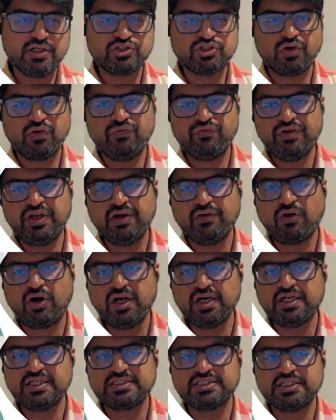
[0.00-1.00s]
So we have
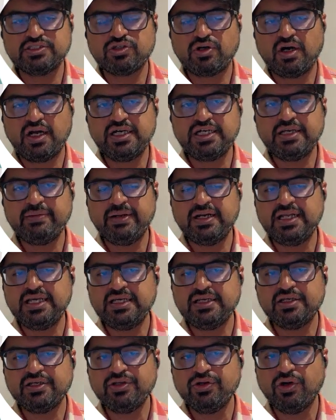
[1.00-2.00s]
all discussed. So
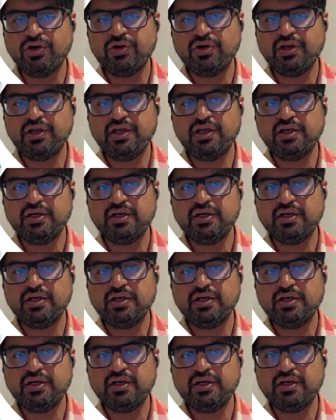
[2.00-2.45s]
ultimately, you know,